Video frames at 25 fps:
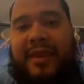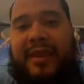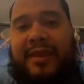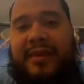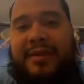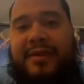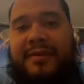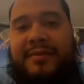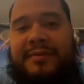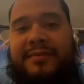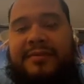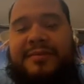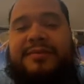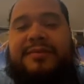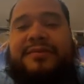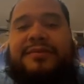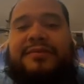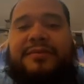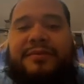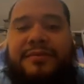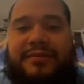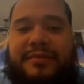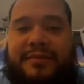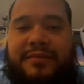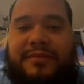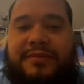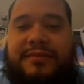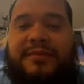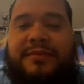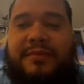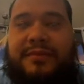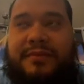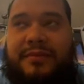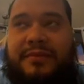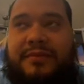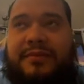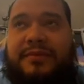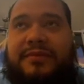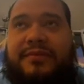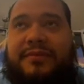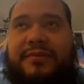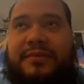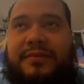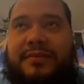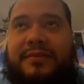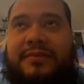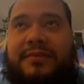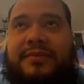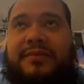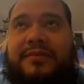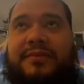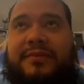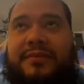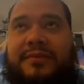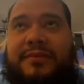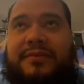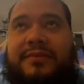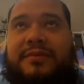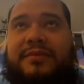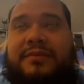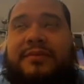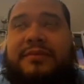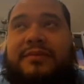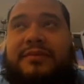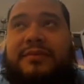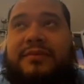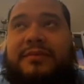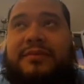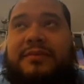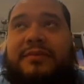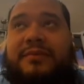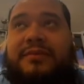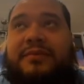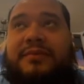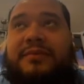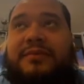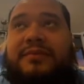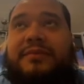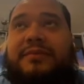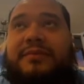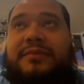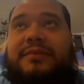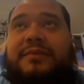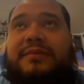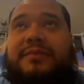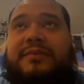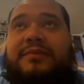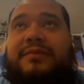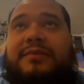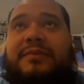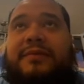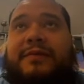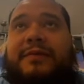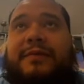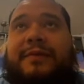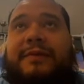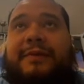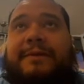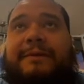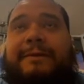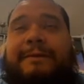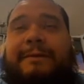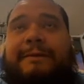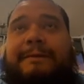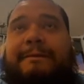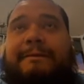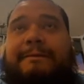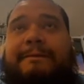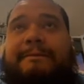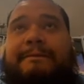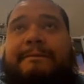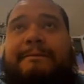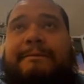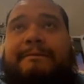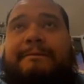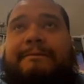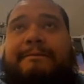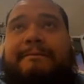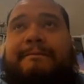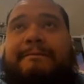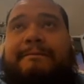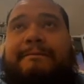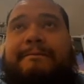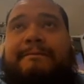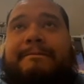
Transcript: [no speech]